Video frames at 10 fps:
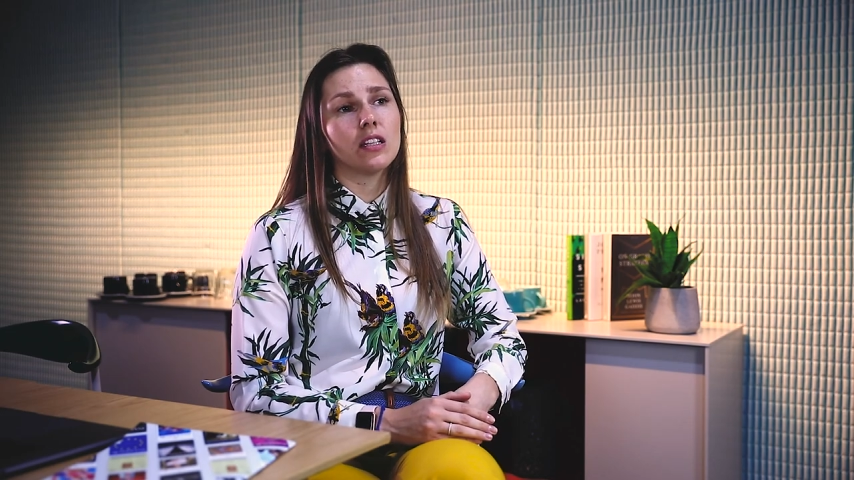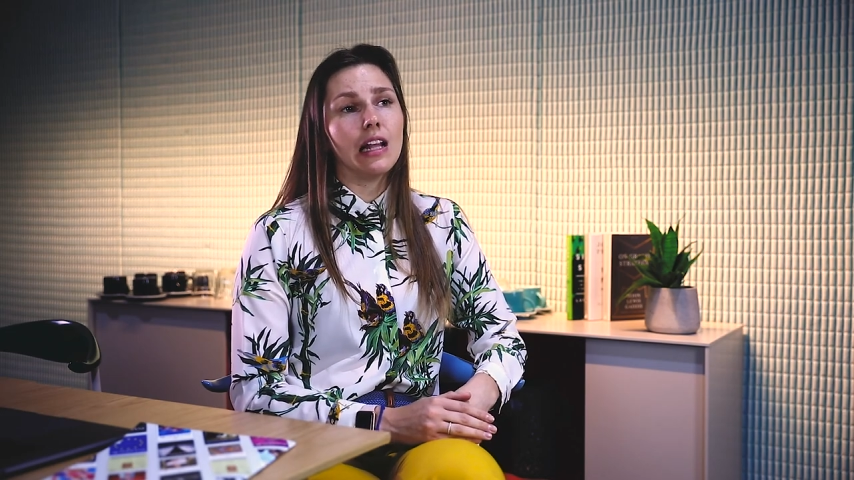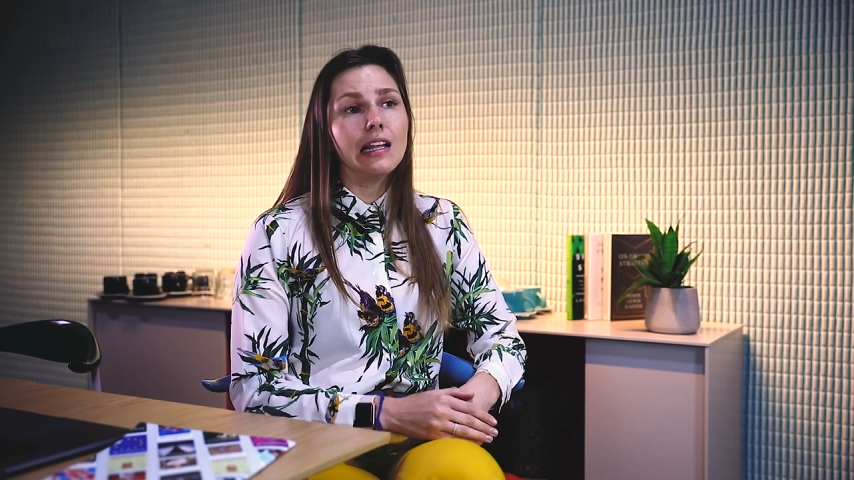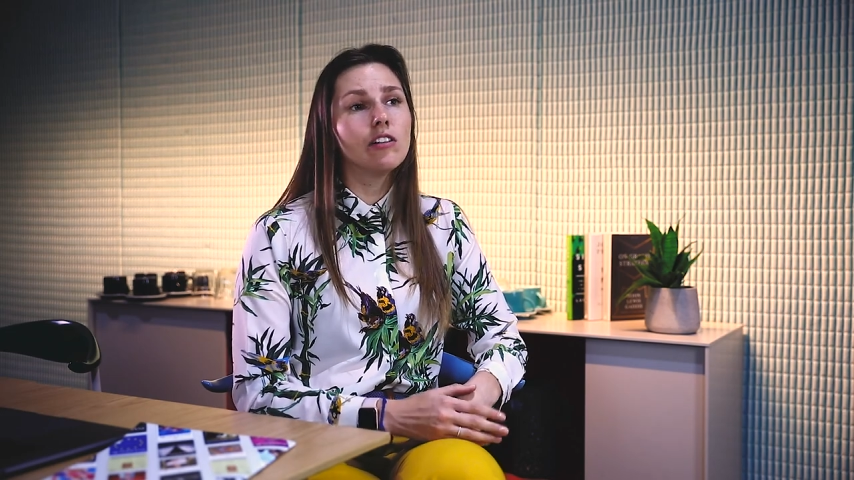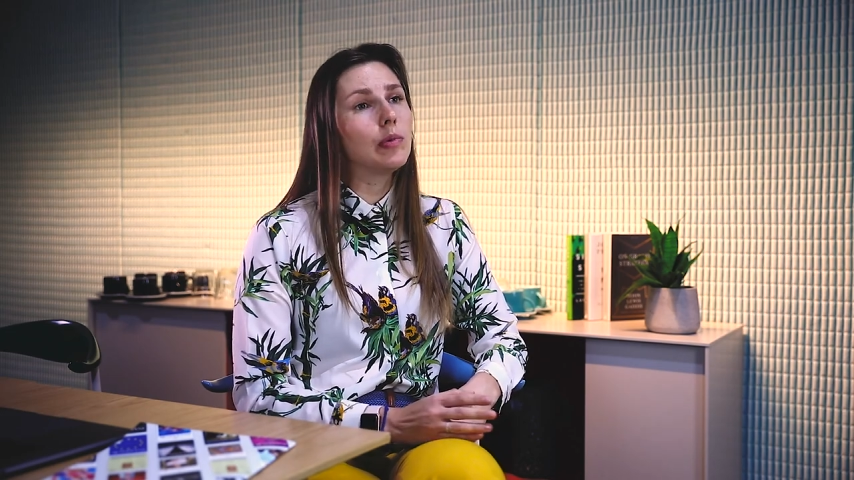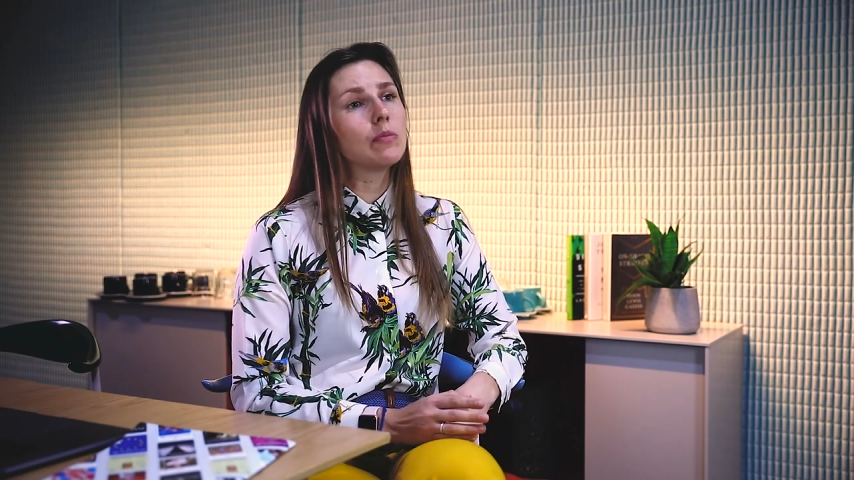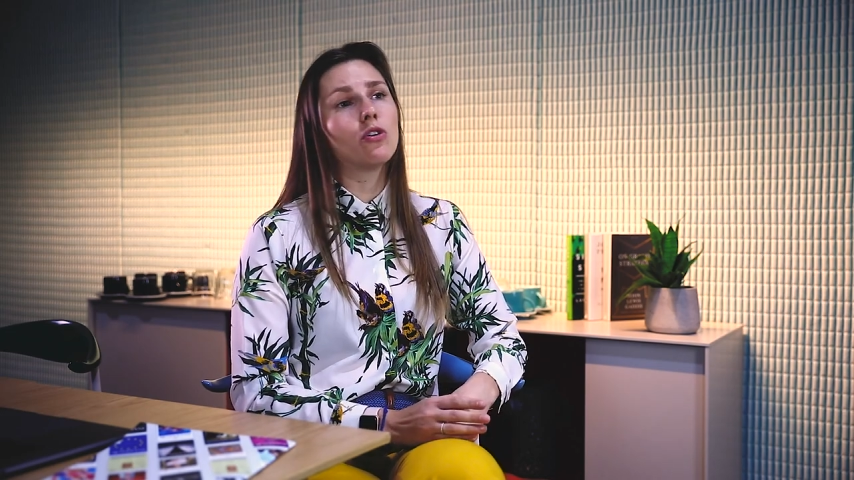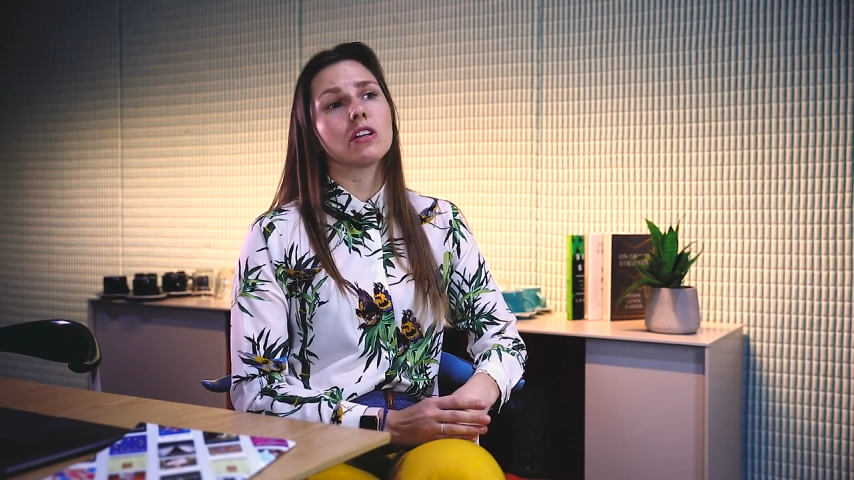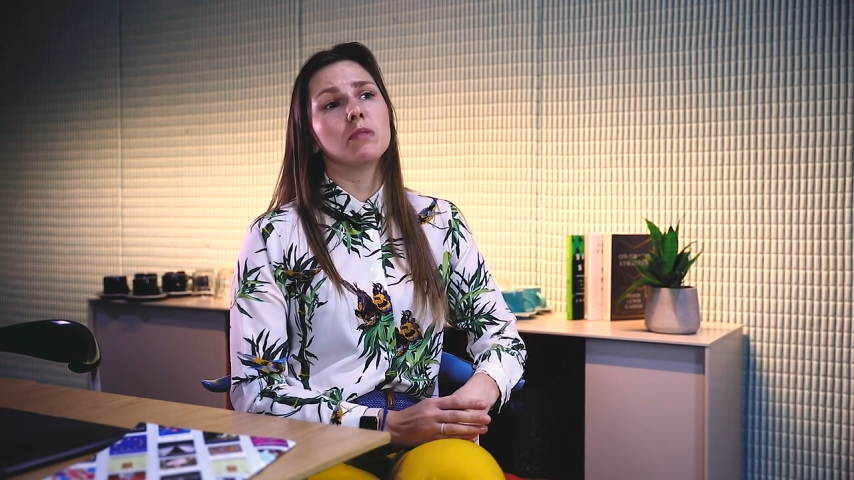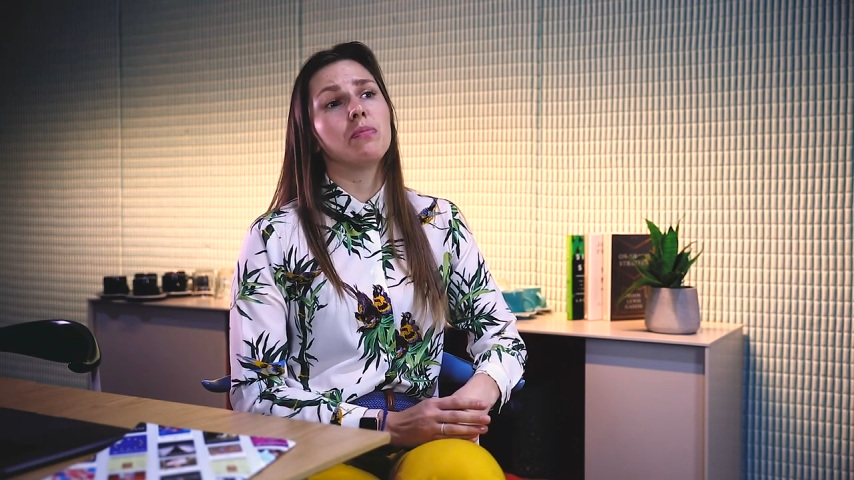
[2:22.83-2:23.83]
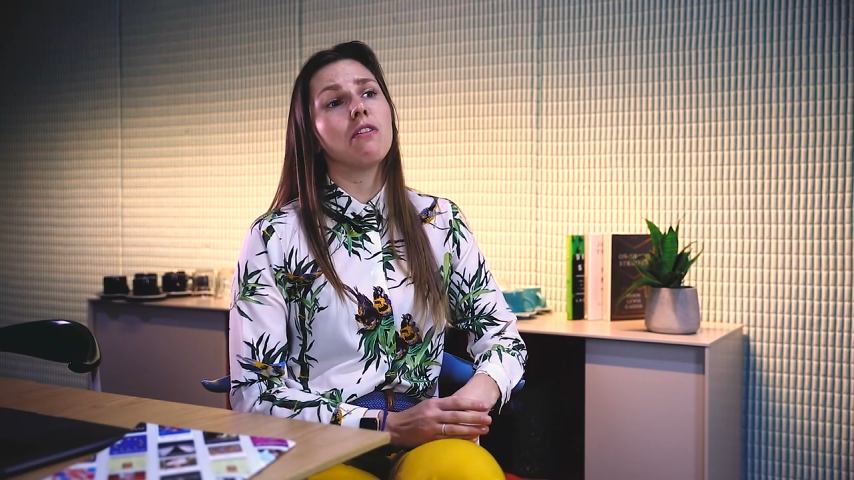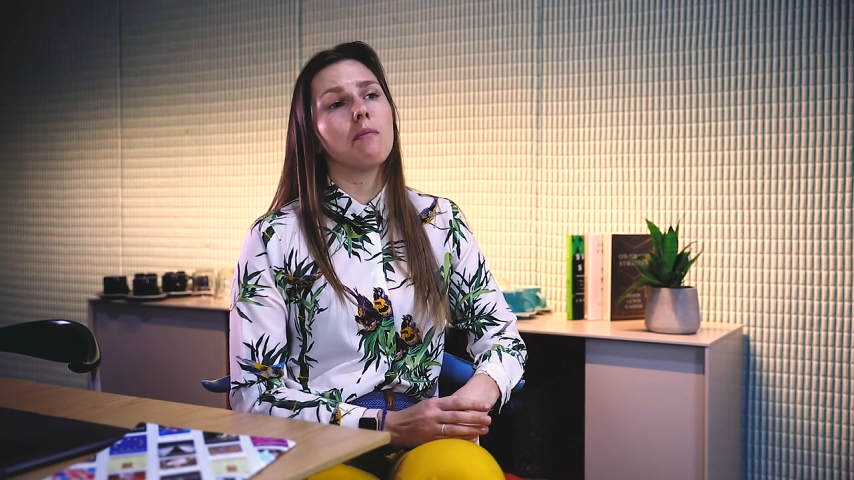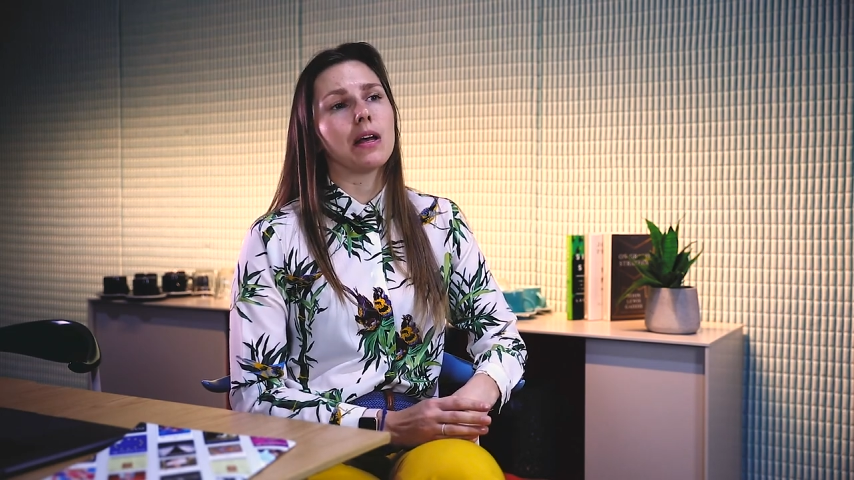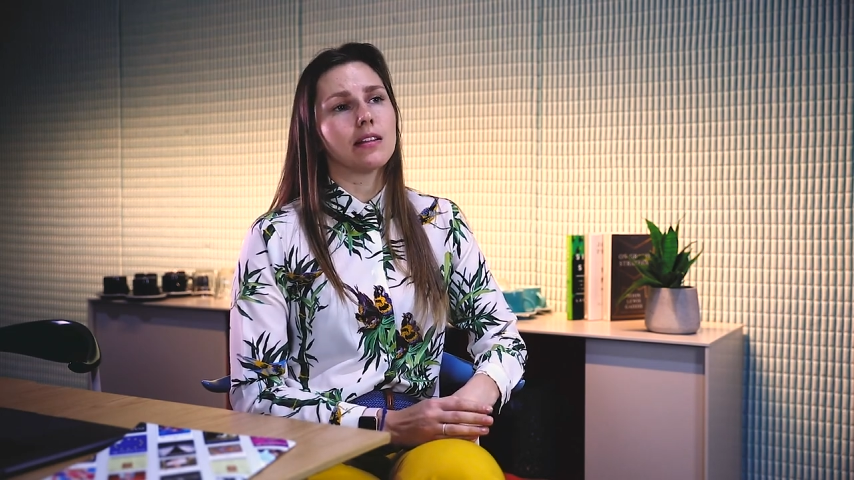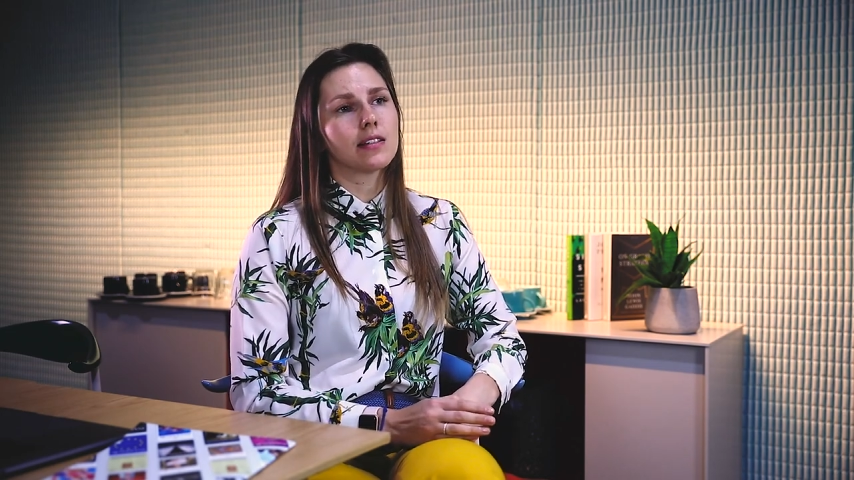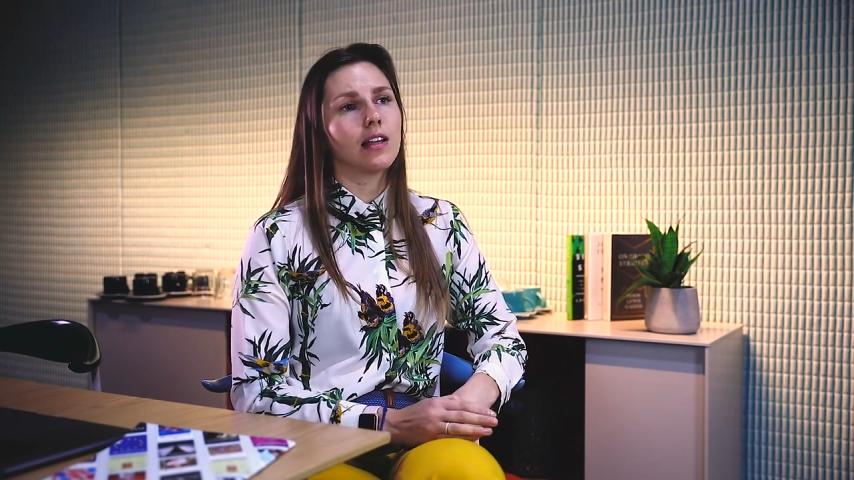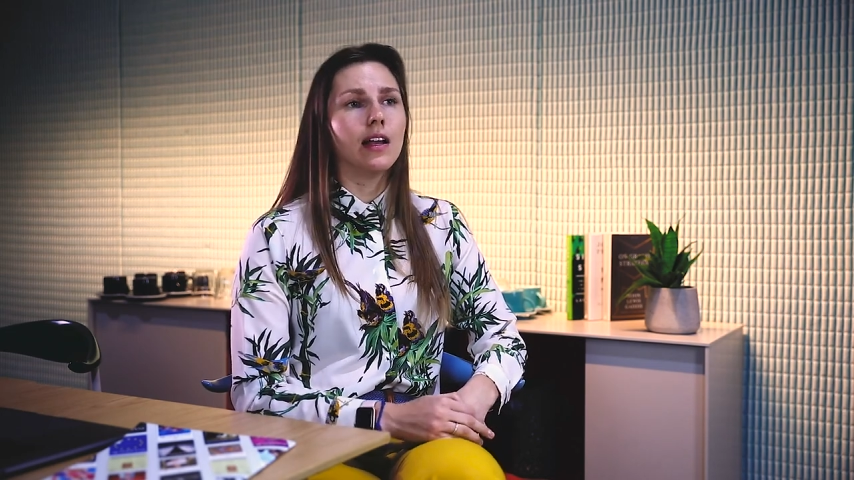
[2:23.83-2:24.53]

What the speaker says: a little bit more experiments,